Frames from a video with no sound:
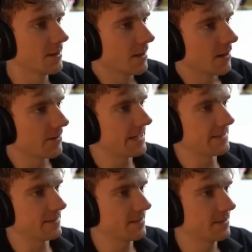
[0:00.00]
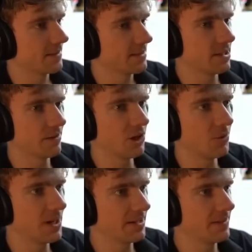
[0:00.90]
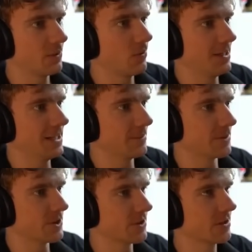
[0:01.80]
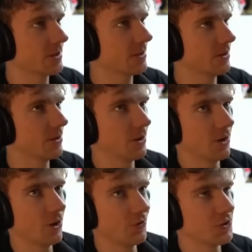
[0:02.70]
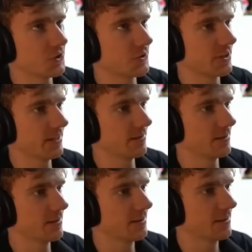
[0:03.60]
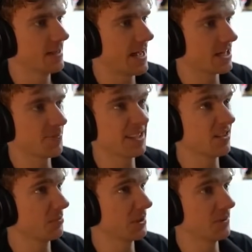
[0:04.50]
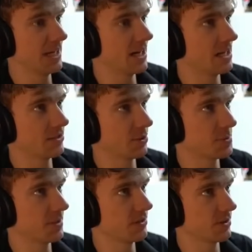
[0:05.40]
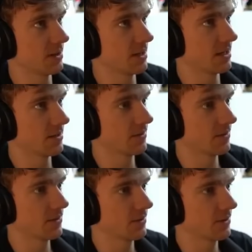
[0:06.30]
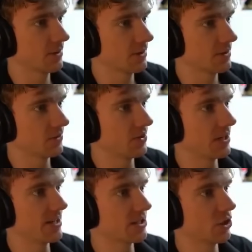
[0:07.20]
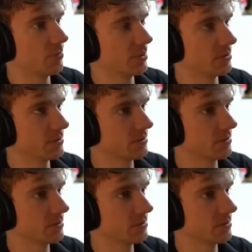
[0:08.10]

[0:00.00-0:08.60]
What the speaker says: Alright, now the almighty Williams on the straight. I expect it to be really high in top speed, not gonna lie. DRS open.